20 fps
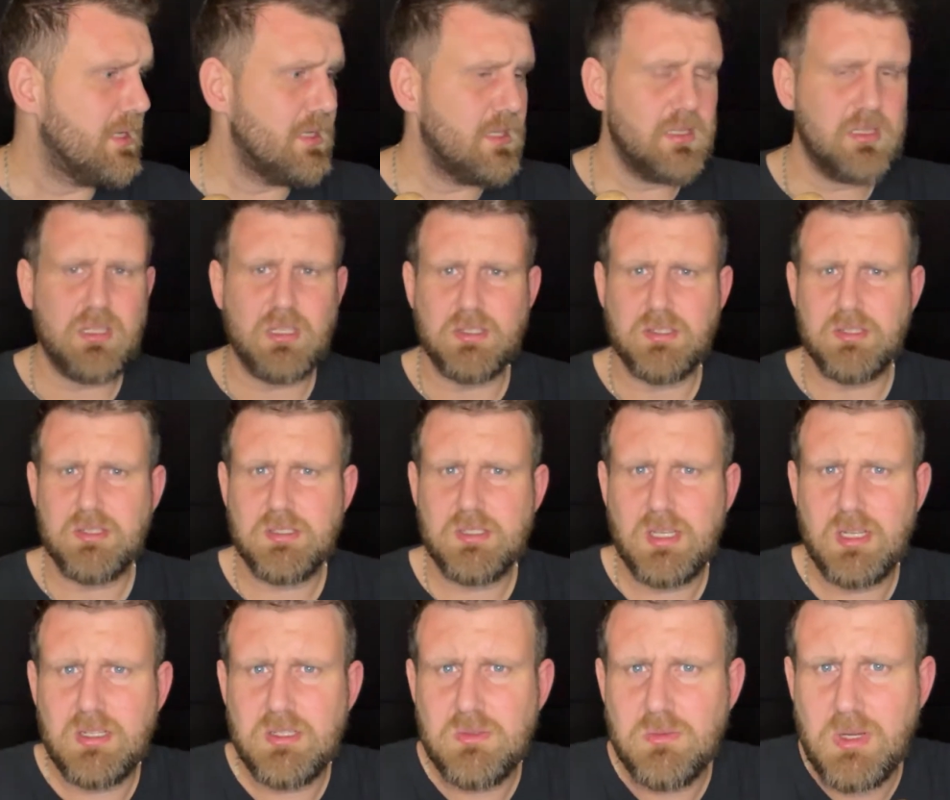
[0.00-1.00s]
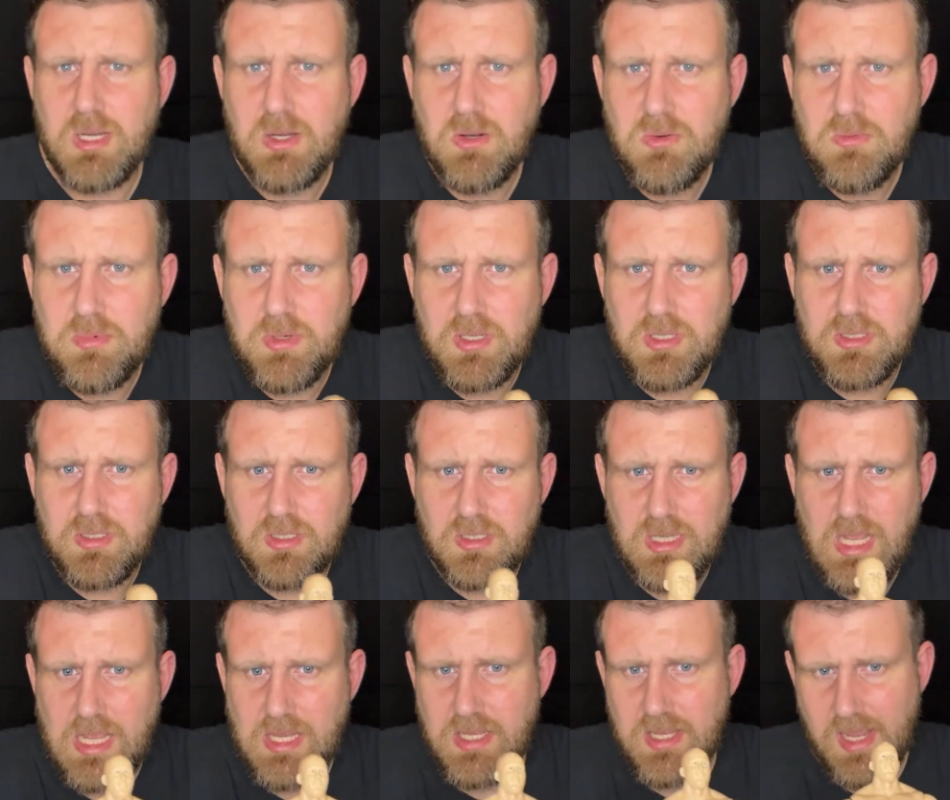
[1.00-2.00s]
doesn't sell as well, but you
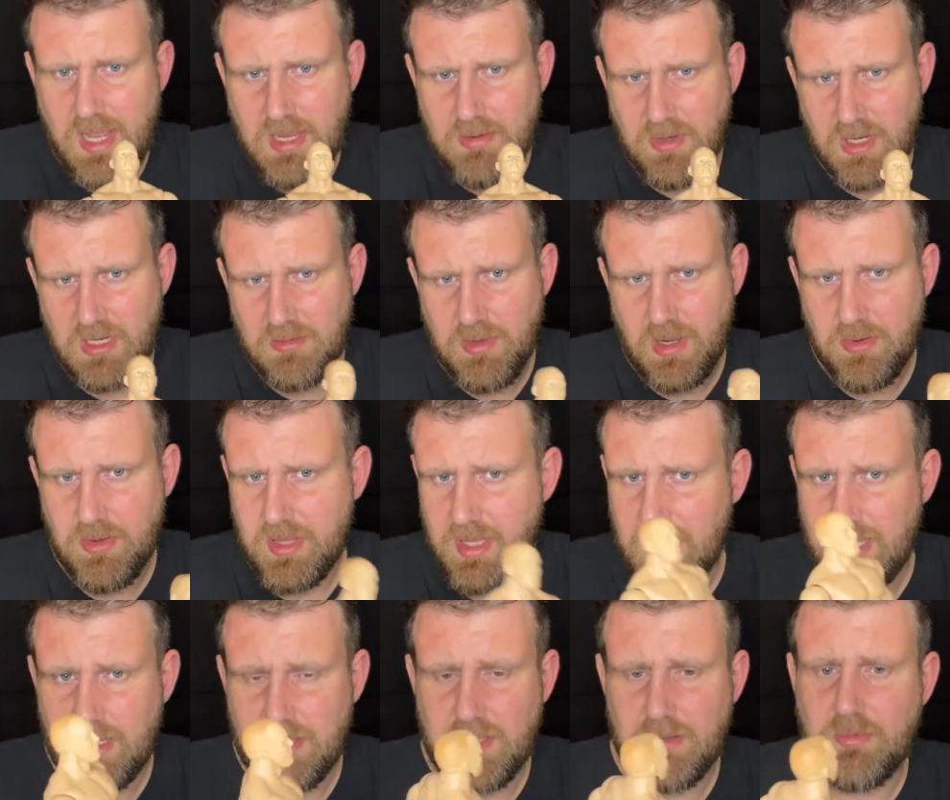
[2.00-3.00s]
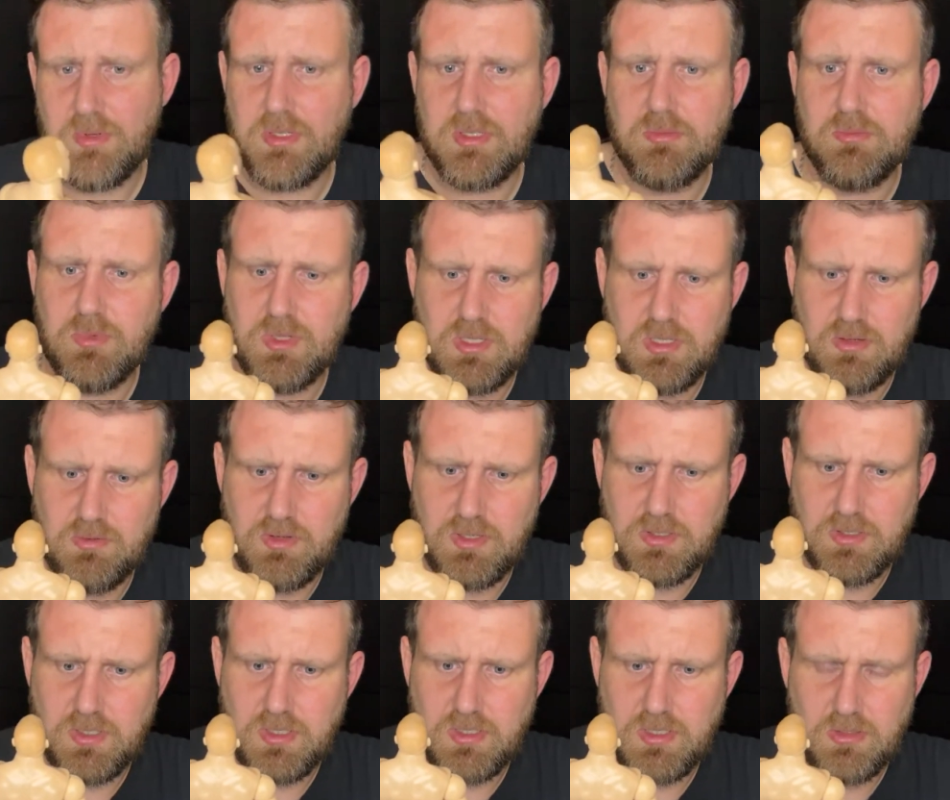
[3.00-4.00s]
get your money back with that. And then when you
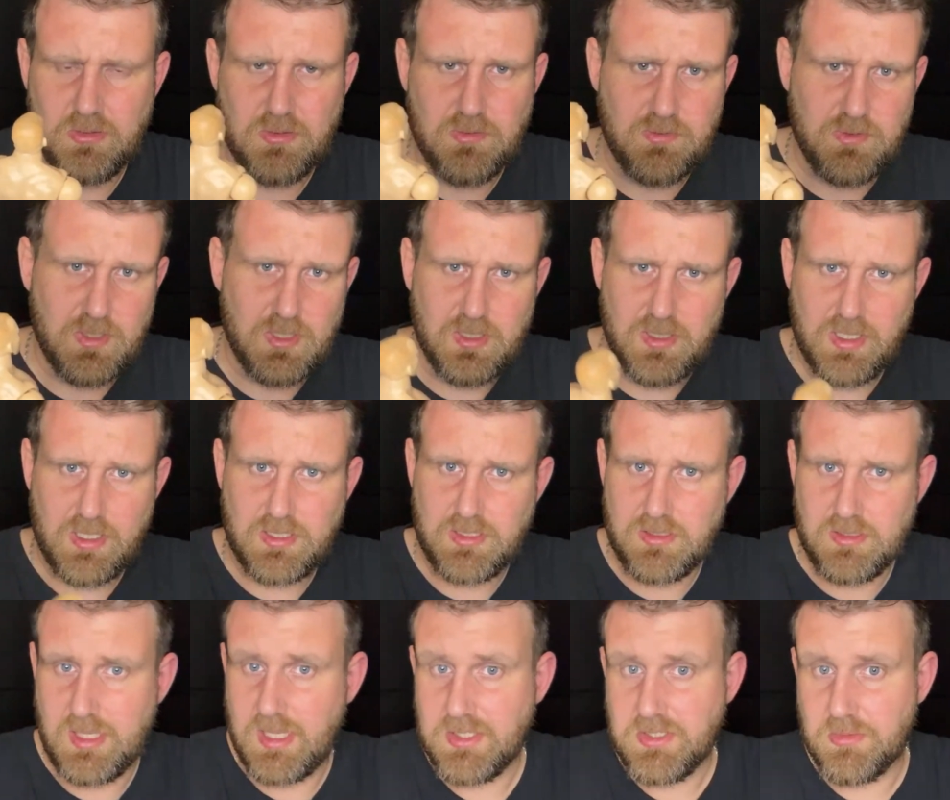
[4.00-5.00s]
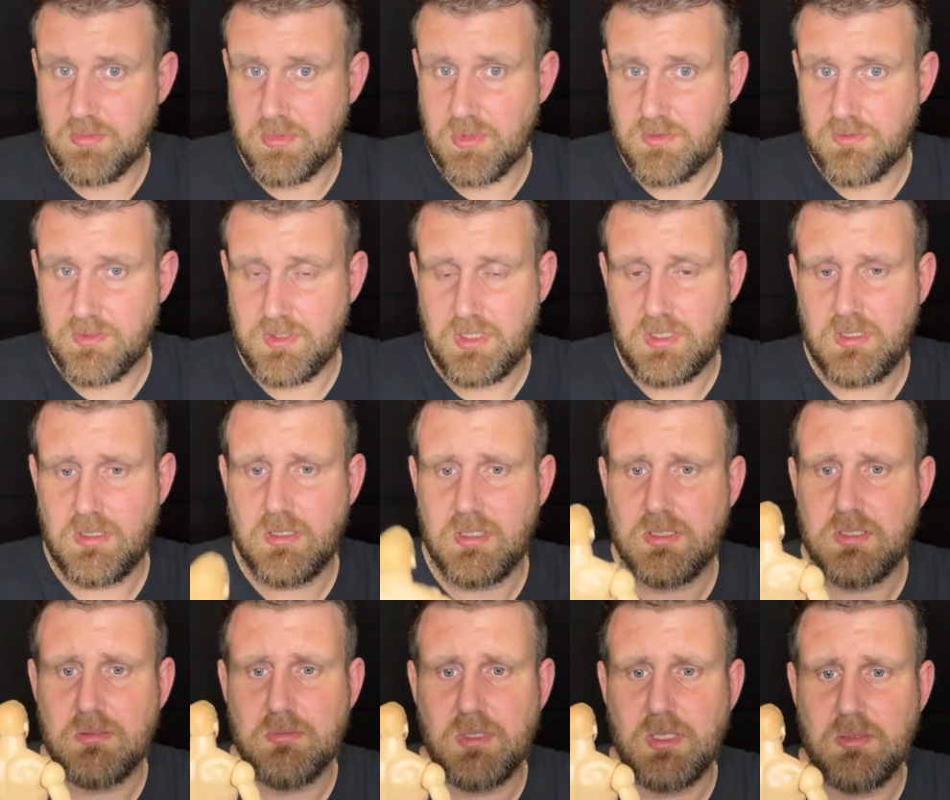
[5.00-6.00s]
eventually sell the figure, that's your profit. You know, that's
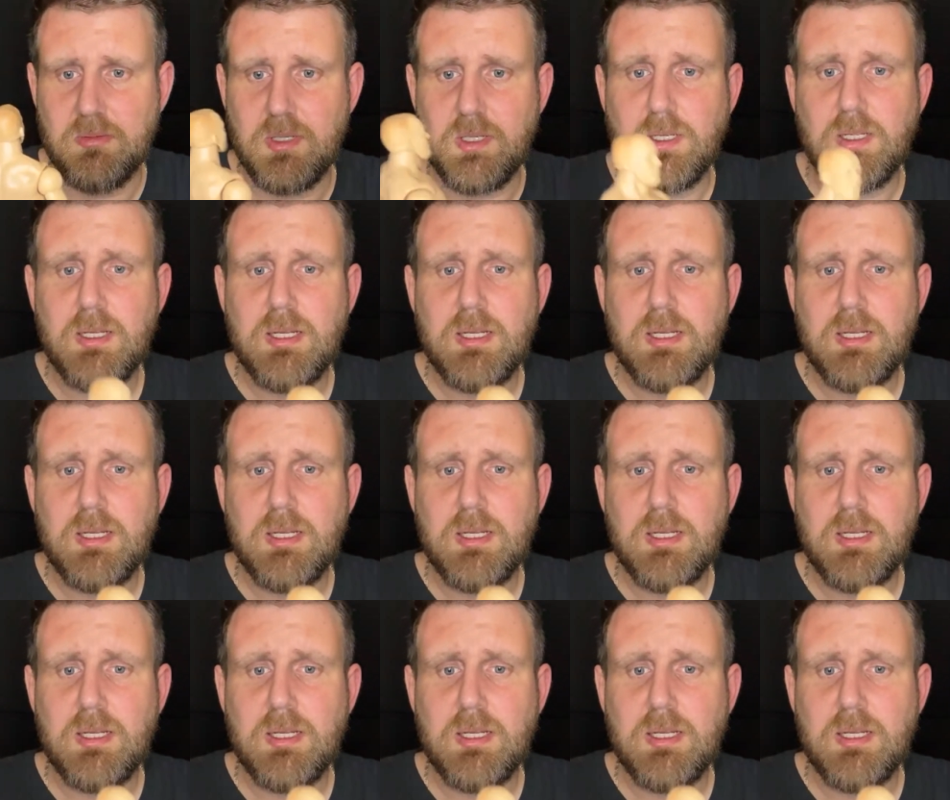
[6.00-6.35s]
your money made.